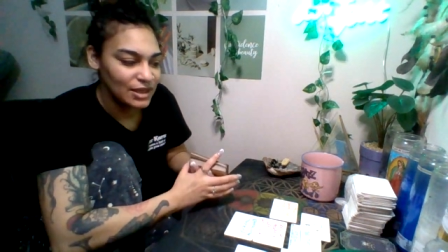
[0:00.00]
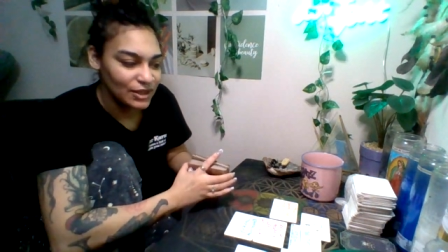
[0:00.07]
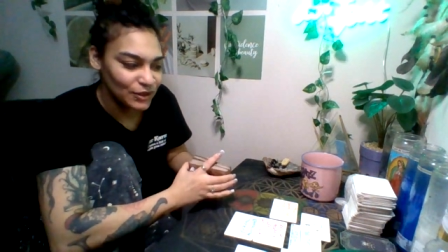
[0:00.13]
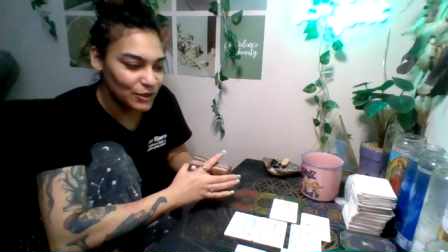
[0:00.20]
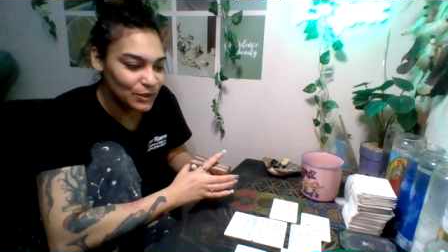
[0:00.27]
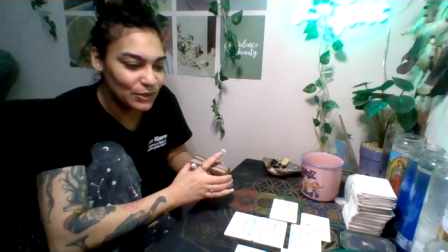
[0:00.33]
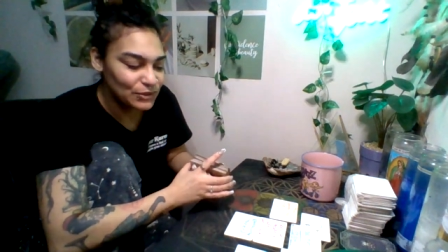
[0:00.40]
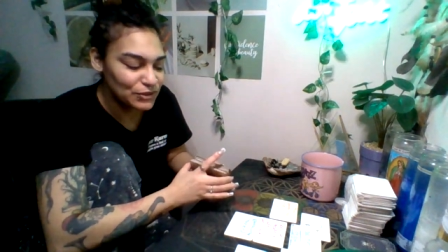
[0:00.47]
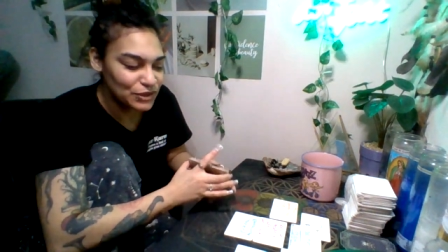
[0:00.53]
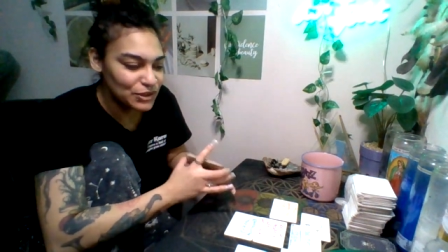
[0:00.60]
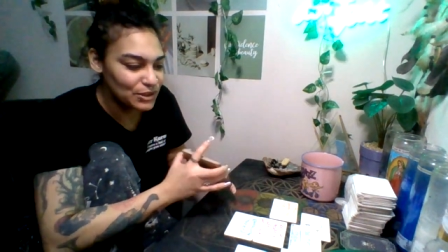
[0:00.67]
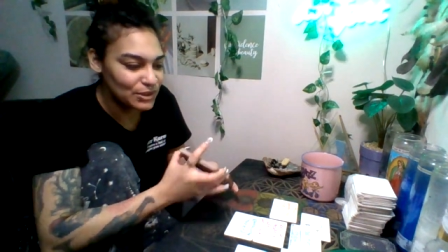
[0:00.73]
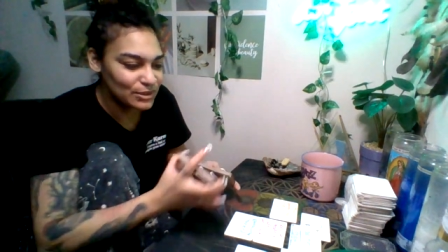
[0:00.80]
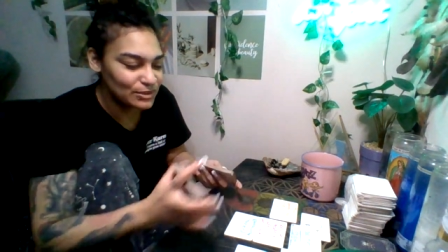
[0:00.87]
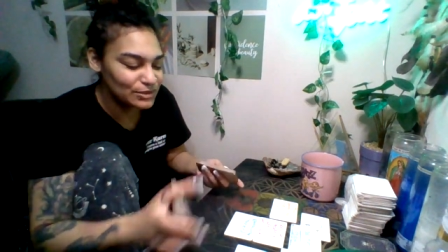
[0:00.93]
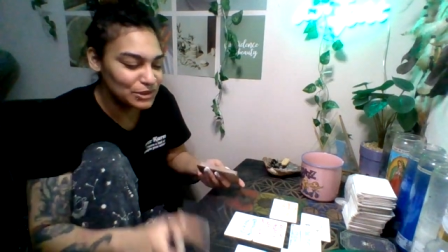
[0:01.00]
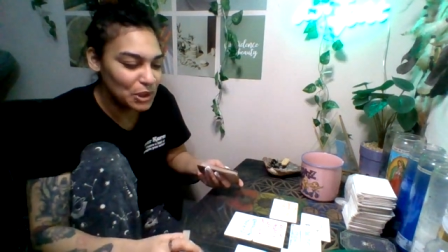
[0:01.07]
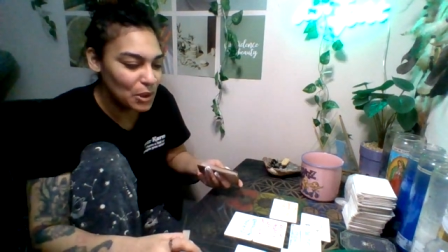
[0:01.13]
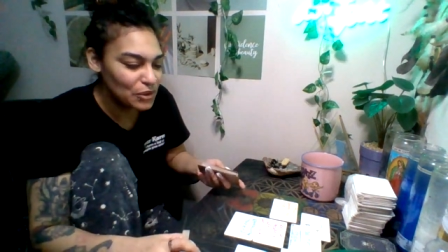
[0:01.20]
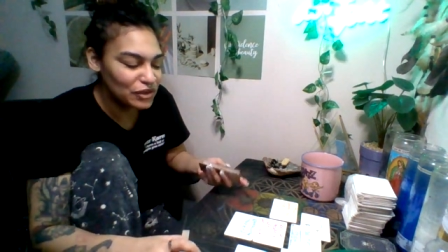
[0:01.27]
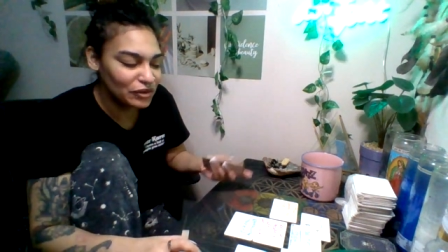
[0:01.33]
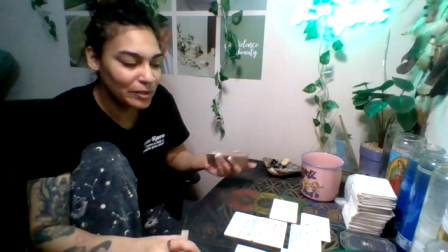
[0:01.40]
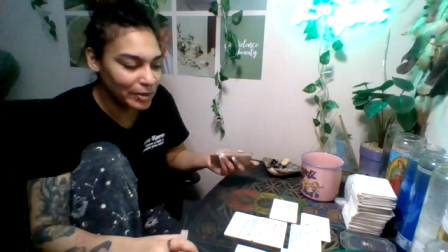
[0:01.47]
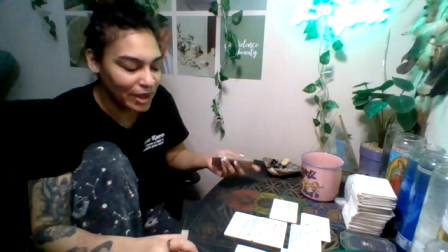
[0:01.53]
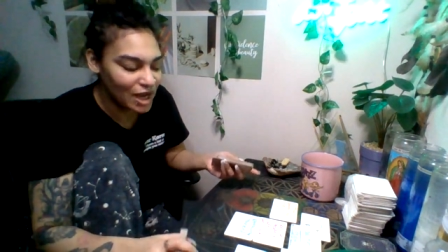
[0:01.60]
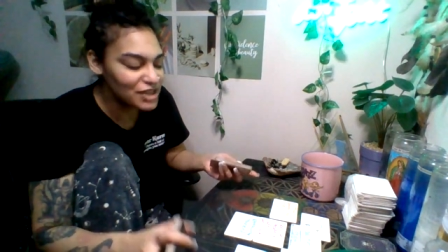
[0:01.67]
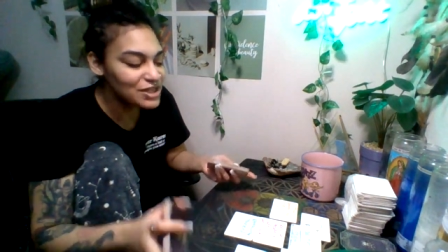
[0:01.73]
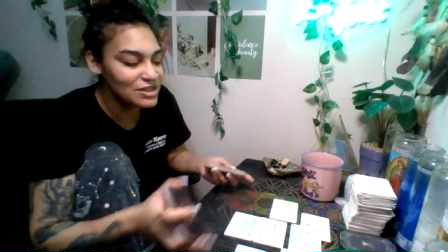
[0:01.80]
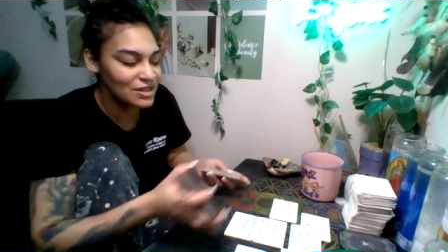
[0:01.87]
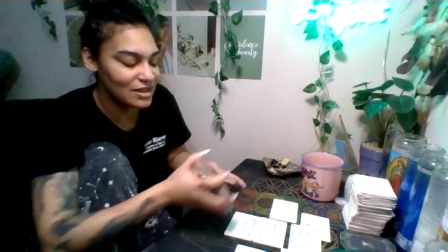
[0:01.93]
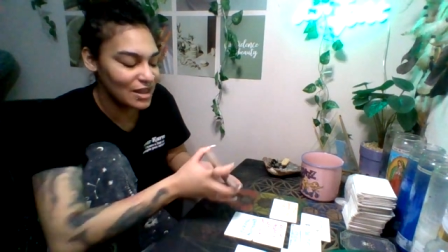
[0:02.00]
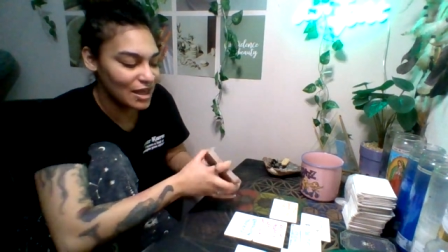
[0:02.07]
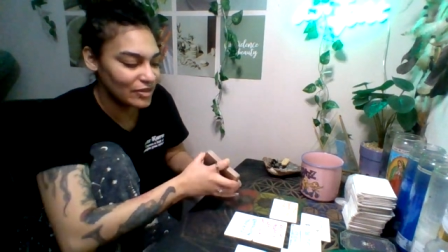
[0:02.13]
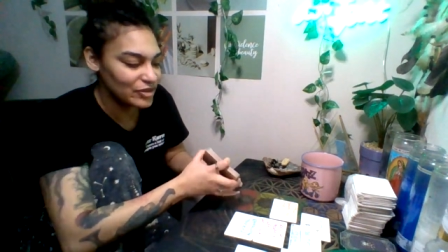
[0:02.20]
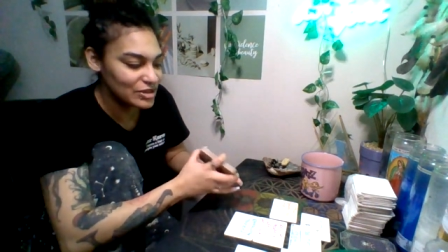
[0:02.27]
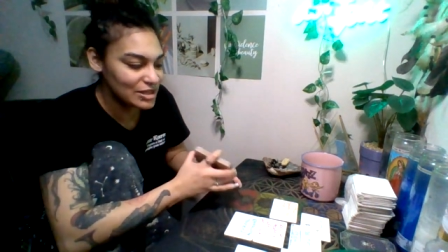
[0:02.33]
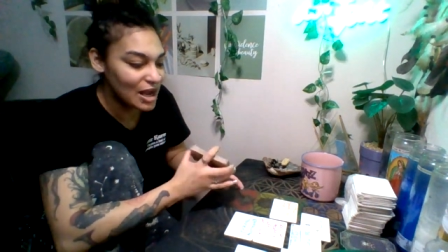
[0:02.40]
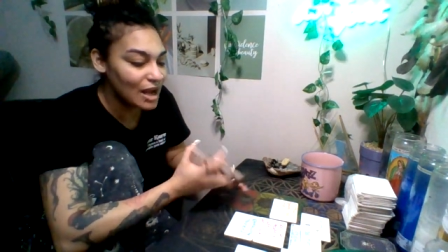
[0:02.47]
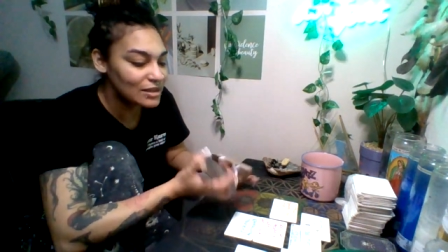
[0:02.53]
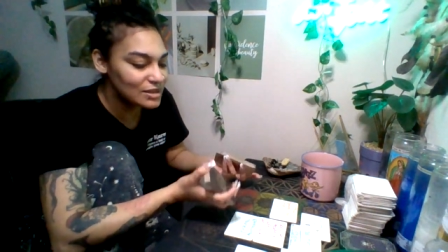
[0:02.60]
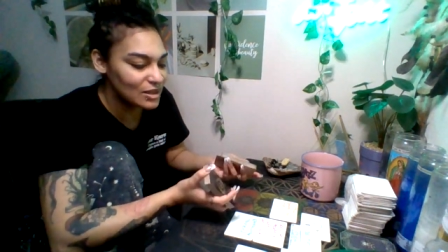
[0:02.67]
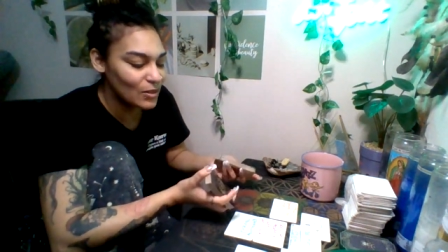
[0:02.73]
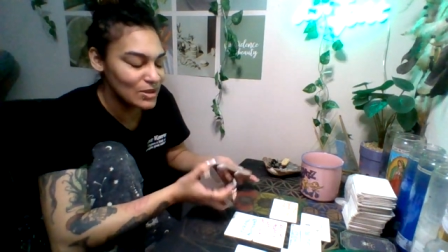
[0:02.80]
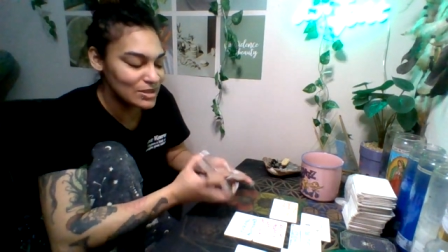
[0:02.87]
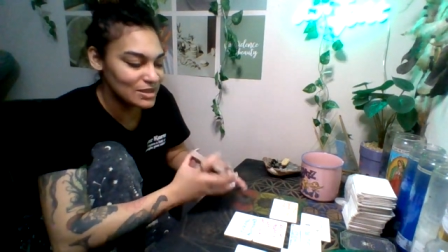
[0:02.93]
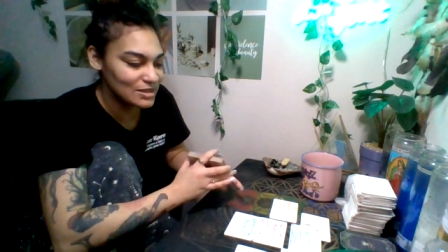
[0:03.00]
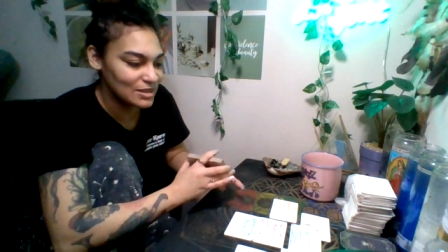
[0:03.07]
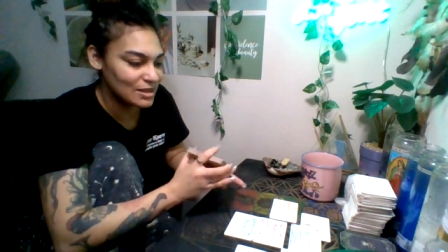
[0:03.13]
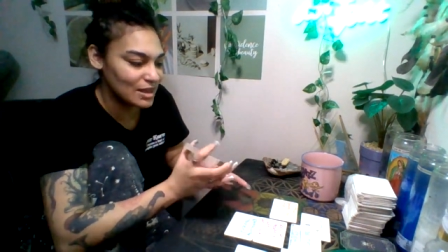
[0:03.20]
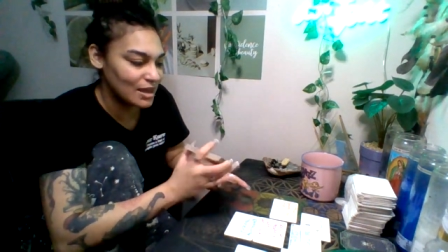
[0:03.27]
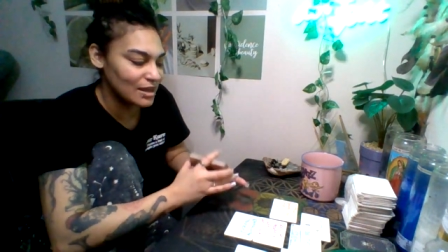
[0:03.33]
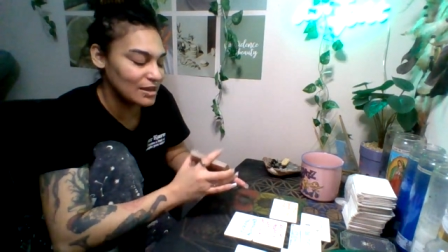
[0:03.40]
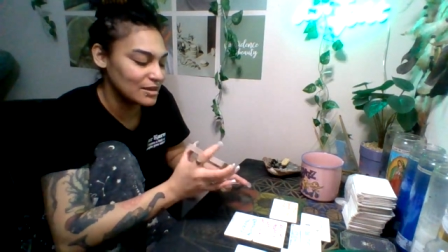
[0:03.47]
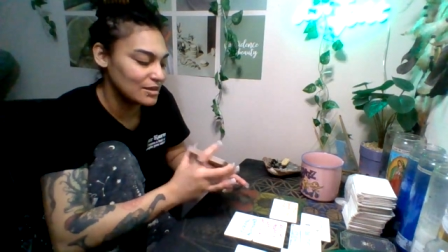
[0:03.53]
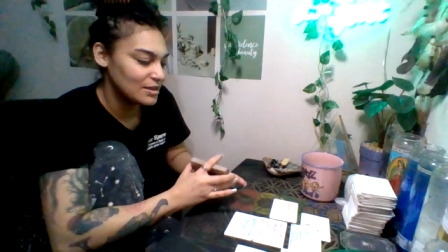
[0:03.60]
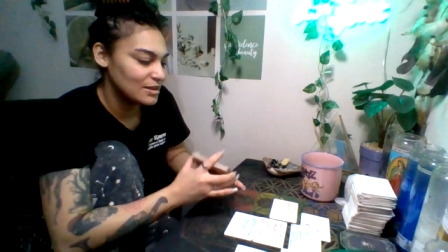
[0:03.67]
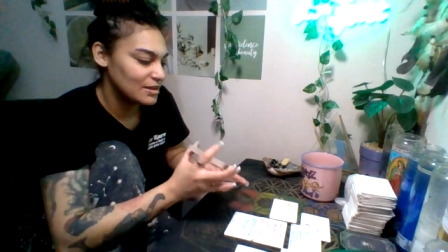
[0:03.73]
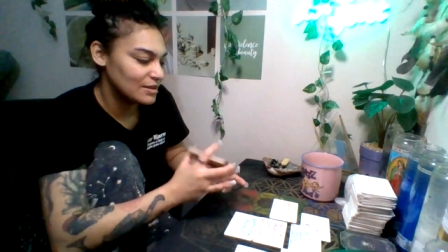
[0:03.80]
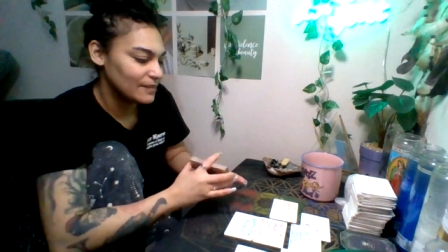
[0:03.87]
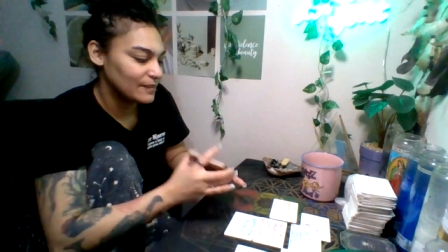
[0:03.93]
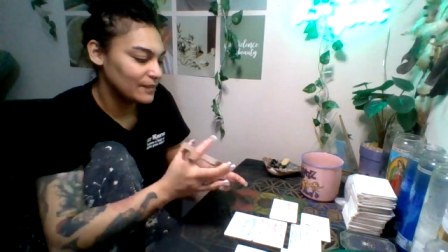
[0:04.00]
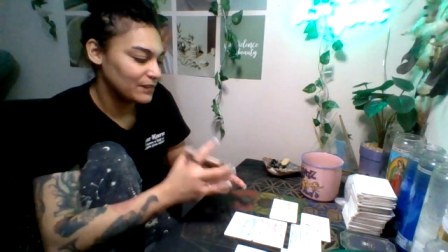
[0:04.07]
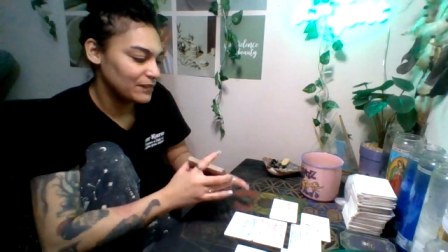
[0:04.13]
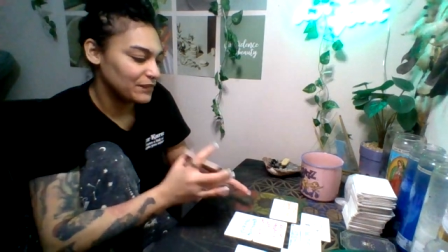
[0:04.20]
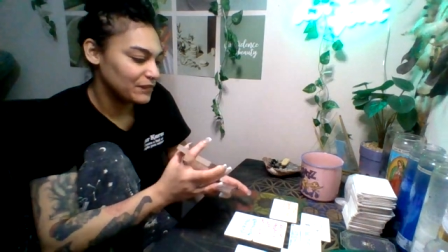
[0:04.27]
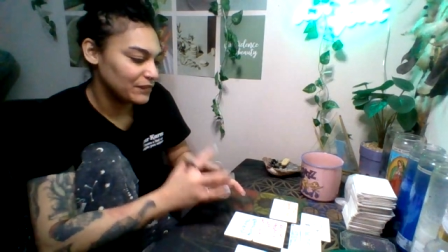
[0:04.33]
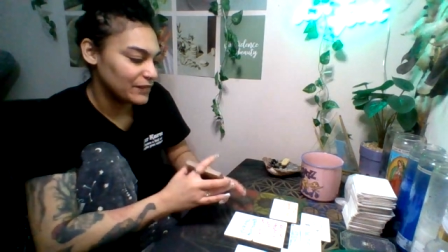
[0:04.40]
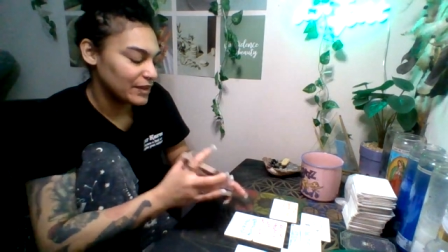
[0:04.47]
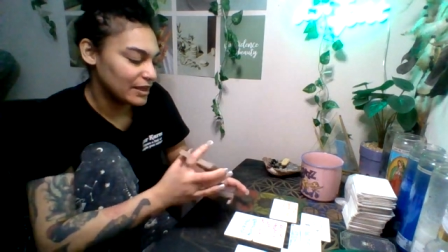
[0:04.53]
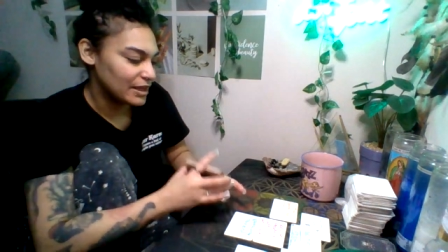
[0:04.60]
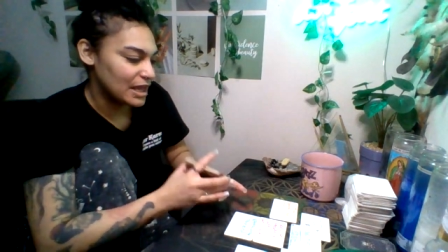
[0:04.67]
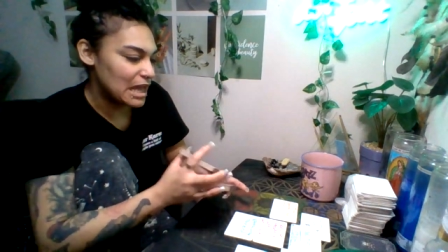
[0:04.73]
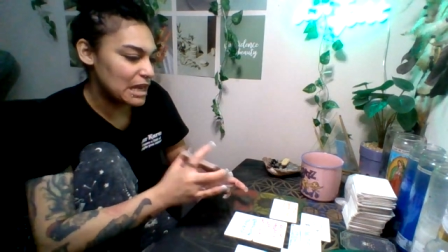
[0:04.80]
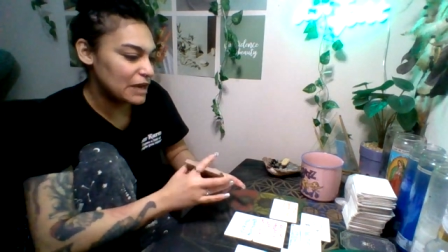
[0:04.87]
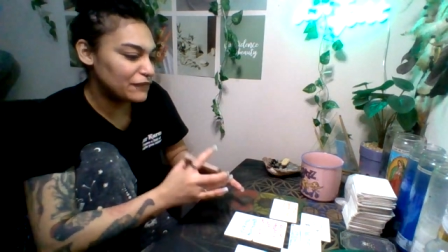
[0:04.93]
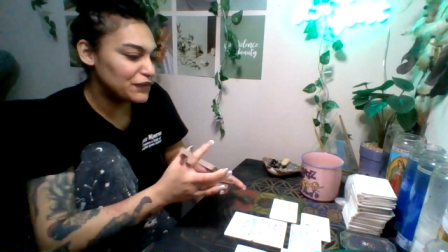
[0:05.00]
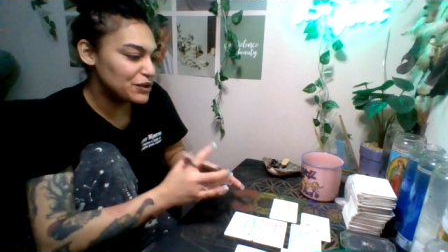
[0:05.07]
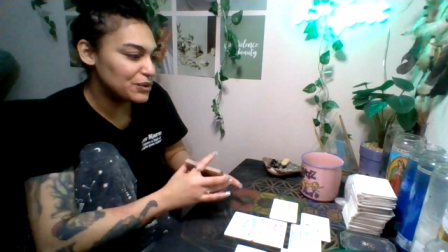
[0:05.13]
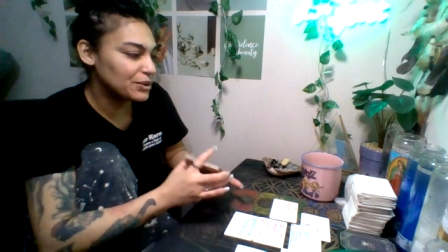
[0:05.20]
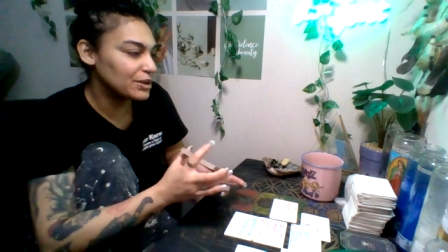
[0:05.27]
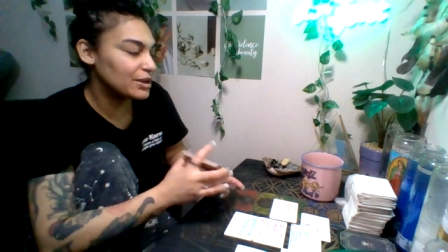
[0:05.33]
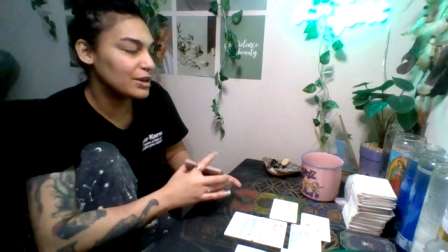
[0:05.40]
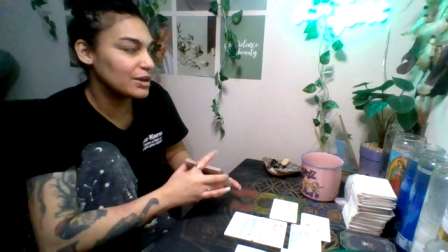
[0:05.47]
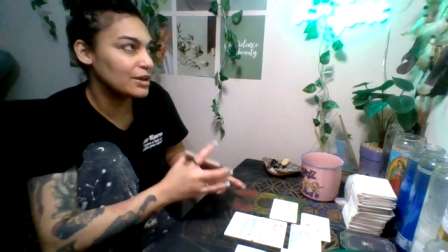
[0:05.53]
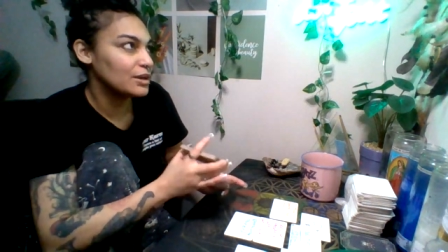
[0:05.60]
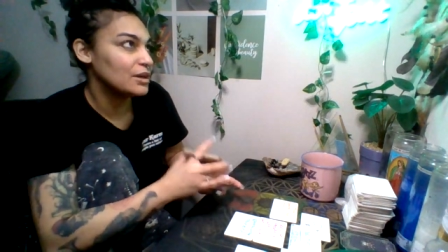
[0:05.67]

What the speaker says: You don't know the repercussions of that. There's consequences to that. And if you're